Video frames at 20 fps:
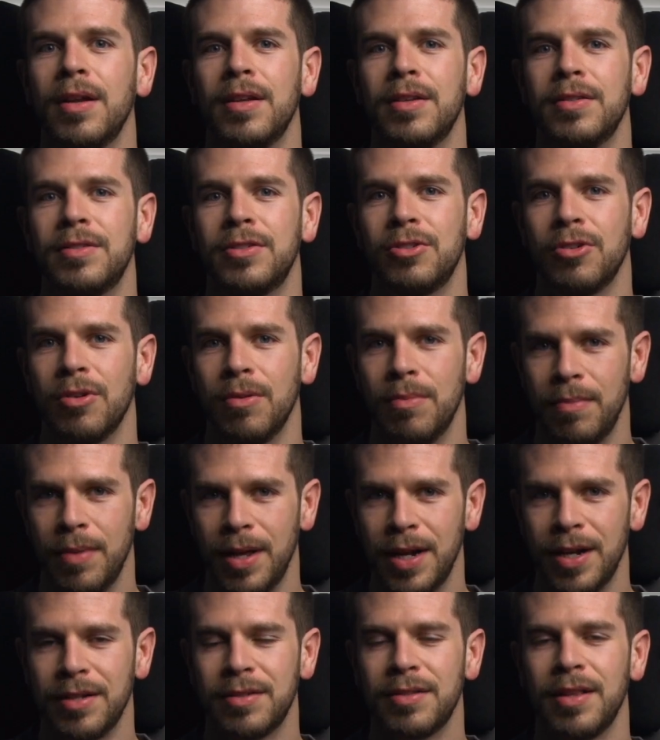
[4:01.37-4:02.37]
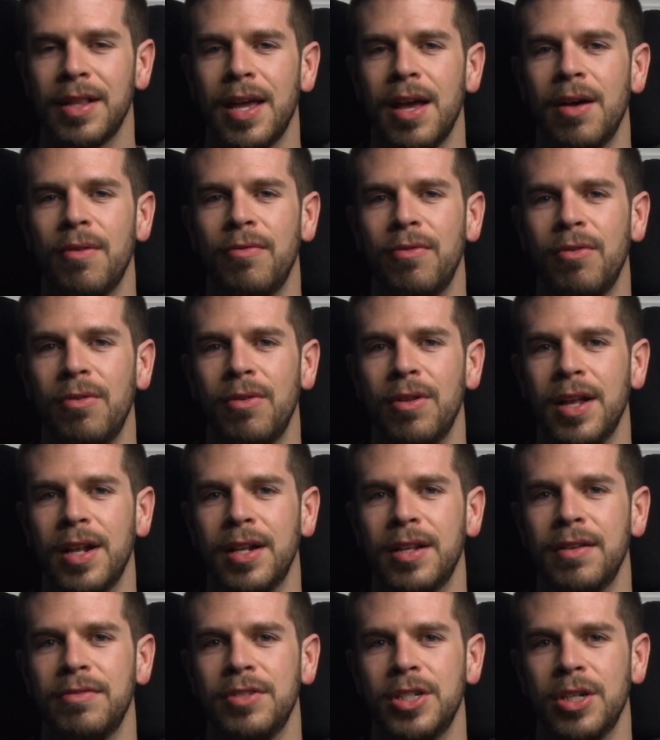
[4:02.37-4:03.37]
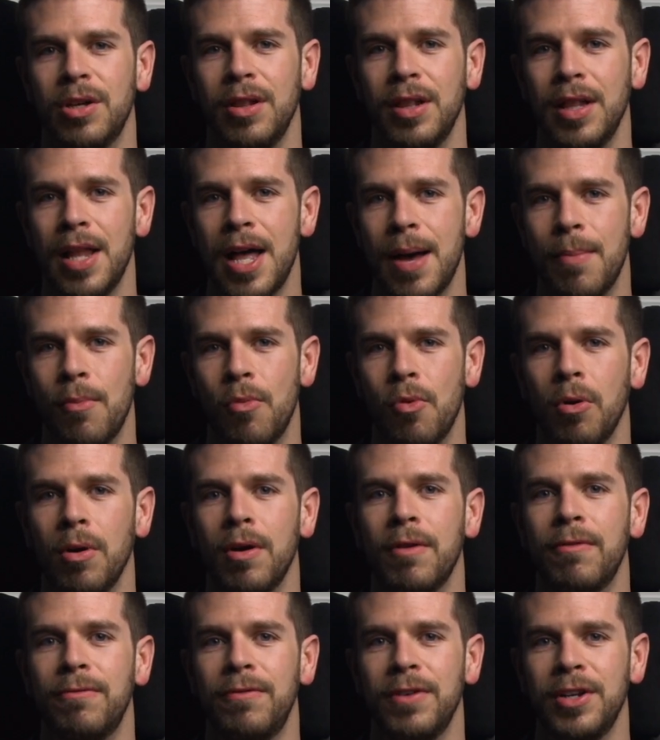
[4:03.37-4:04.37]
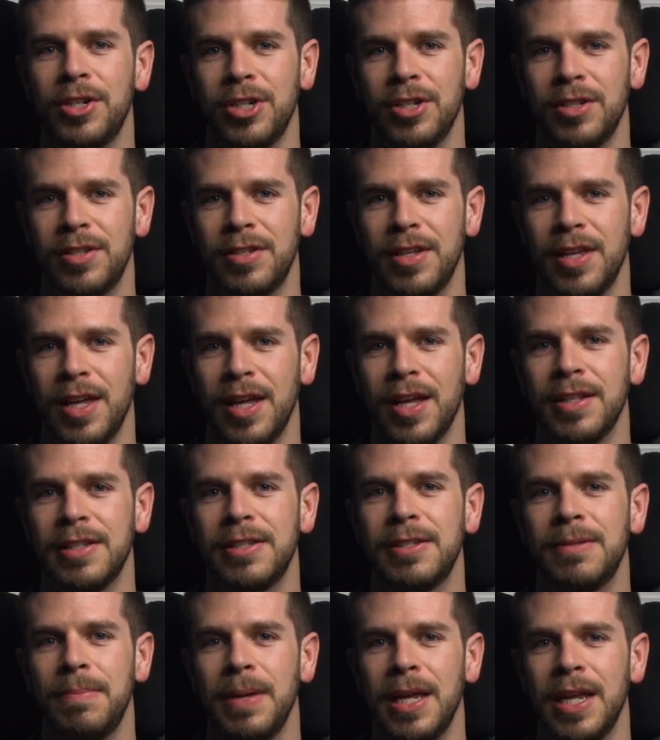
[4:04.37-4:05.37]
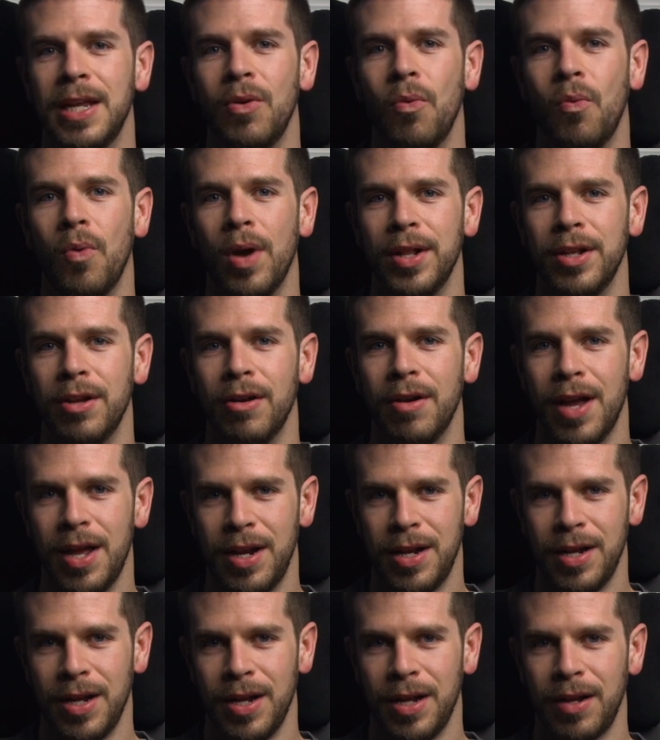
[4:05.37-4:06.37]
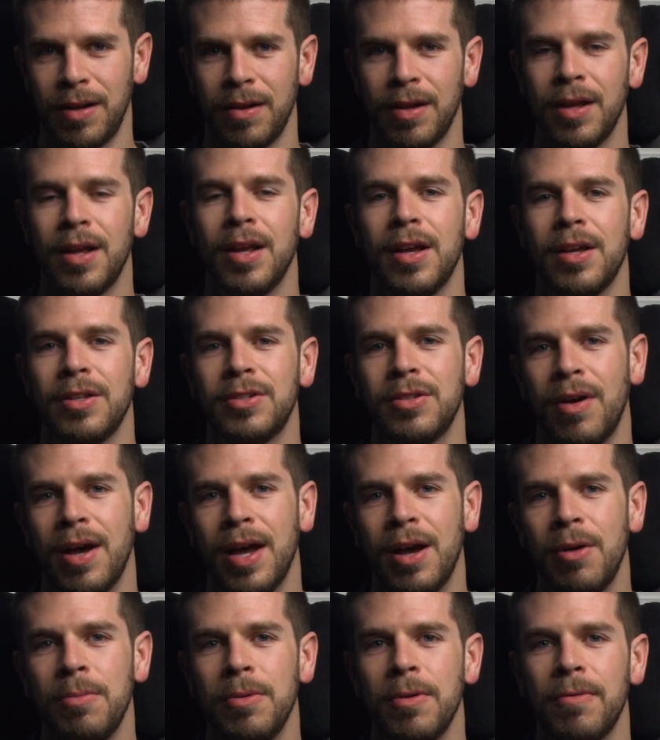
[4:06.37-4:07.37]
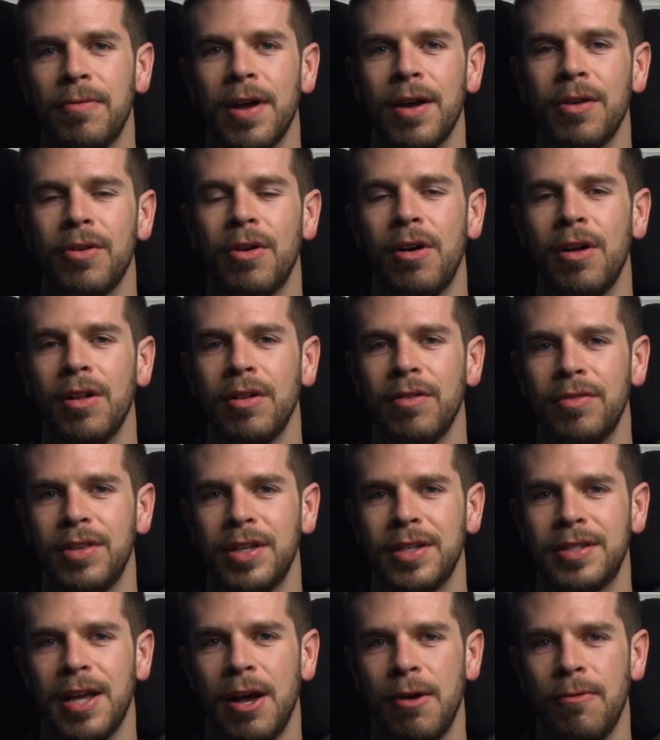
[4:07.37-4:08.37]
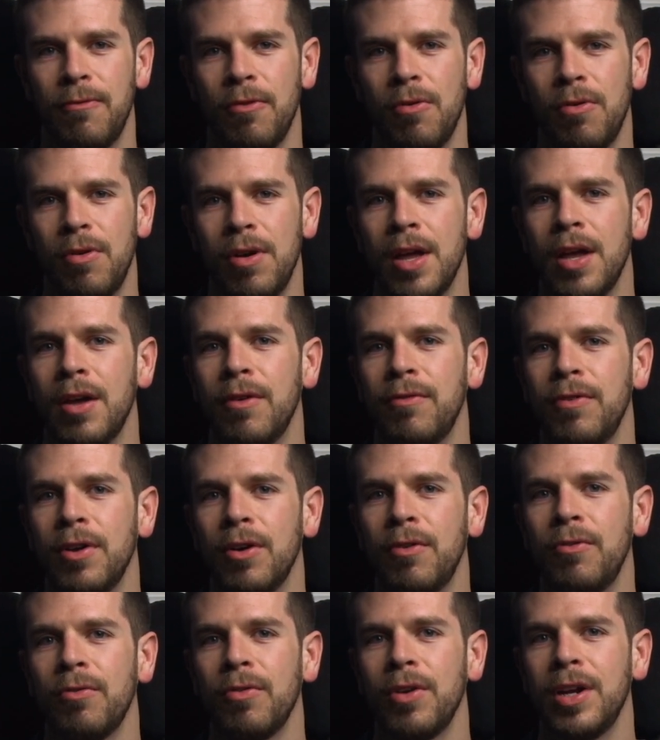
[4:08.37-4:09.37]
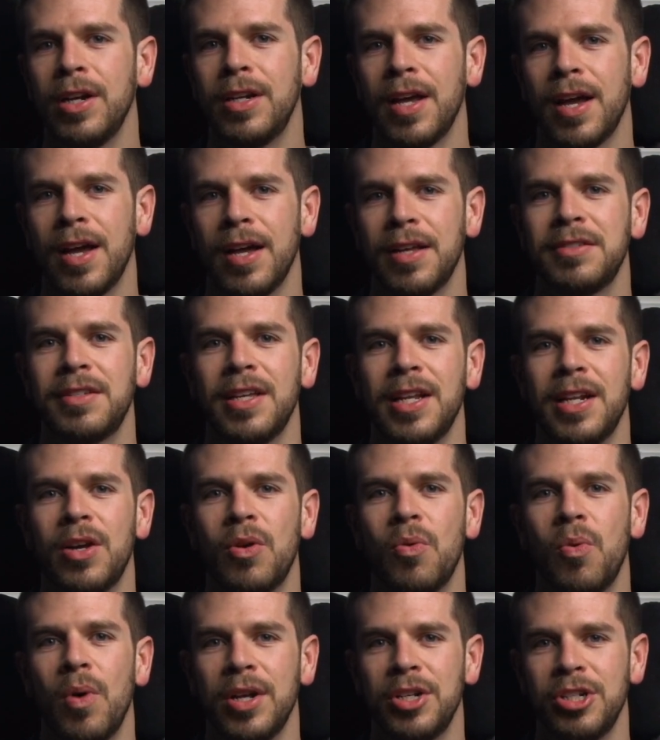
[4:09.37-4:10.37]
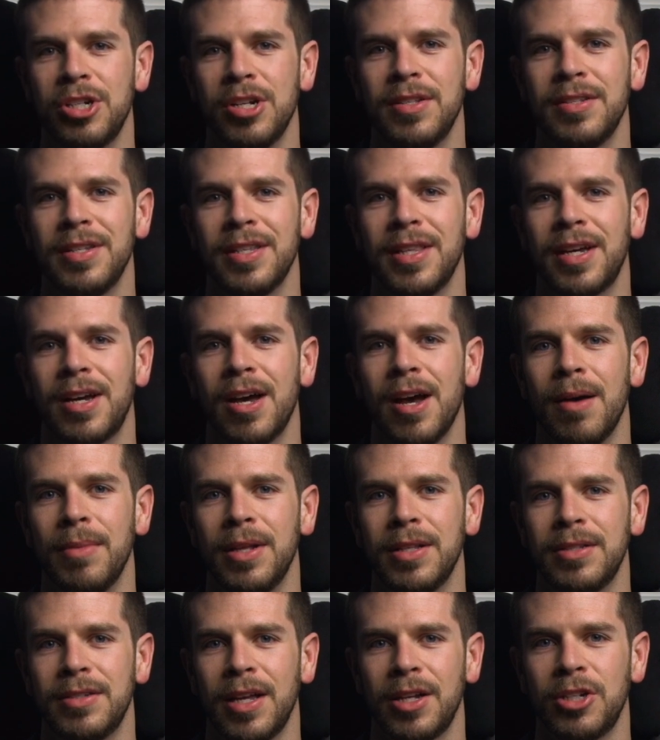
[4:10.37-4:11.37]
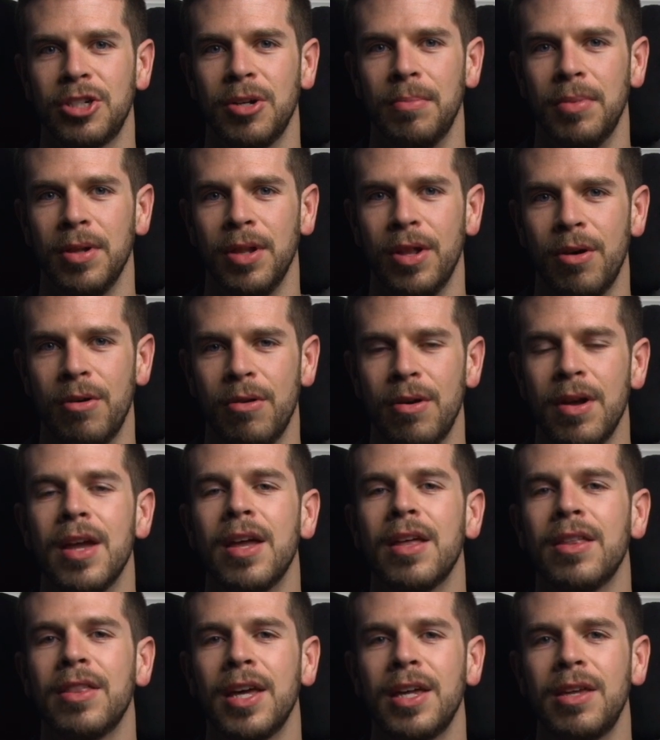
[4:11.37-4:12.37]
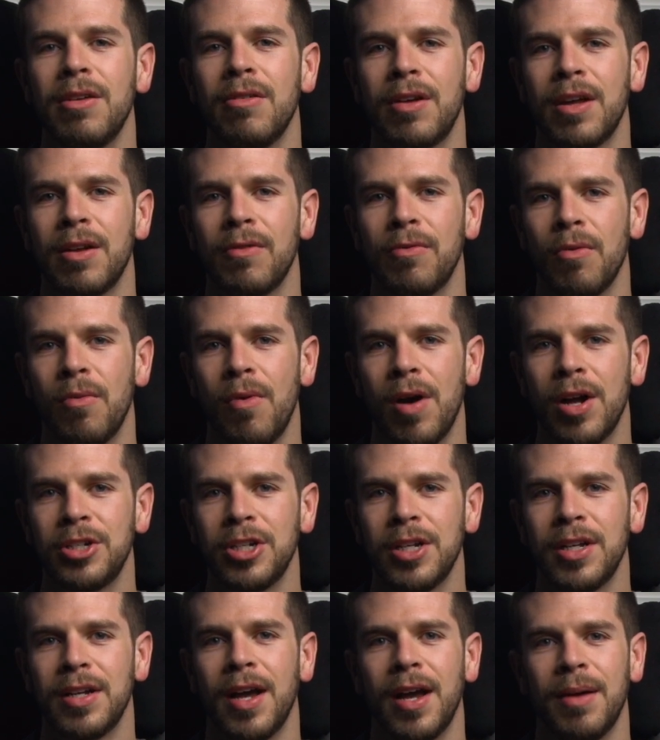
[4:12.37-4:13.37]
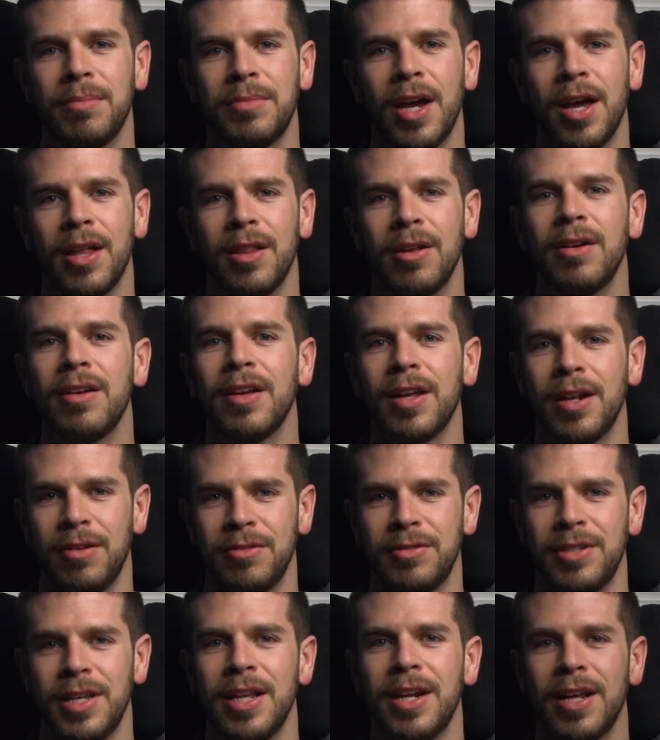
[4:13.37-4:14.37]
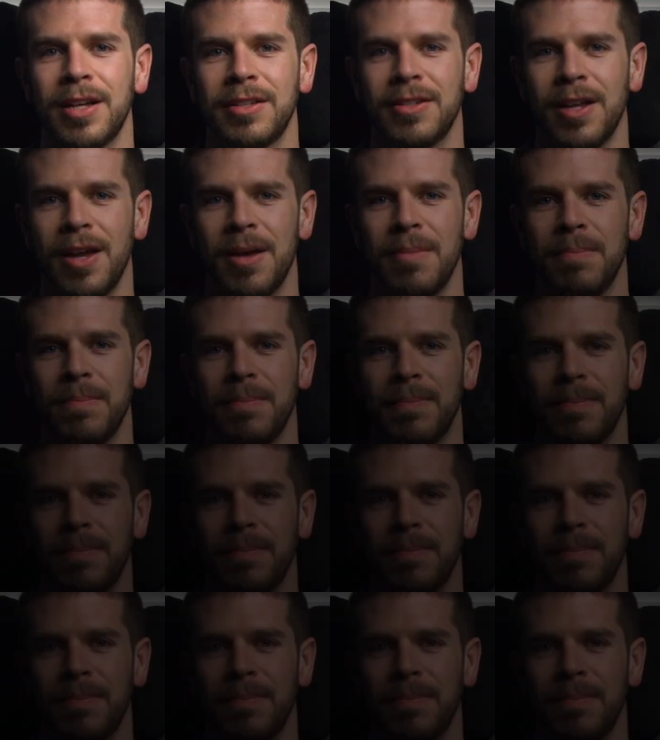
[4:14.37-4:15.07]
is tremendously helpful and gives you a lot more efficiency and speed when you're editing. So I hope you found all of this helpful. Feel free to ask any questions in the comment section below. Thank you again for watching. I'm Tyler, and I'll see you next time.